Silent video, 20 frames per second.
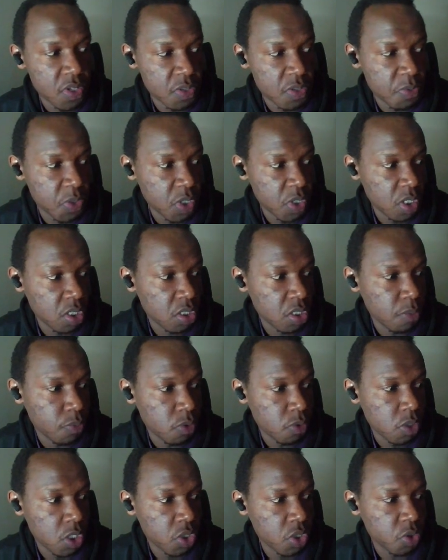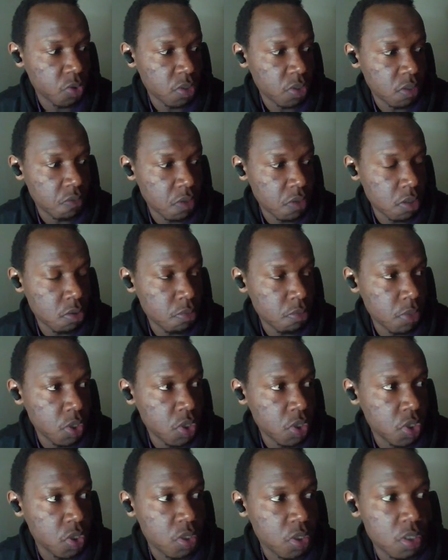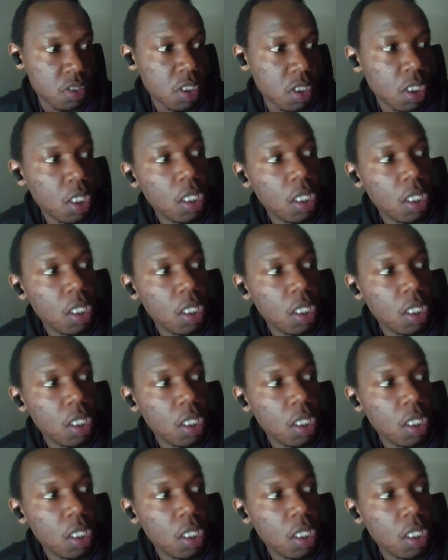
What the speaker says: especially in a production environment, it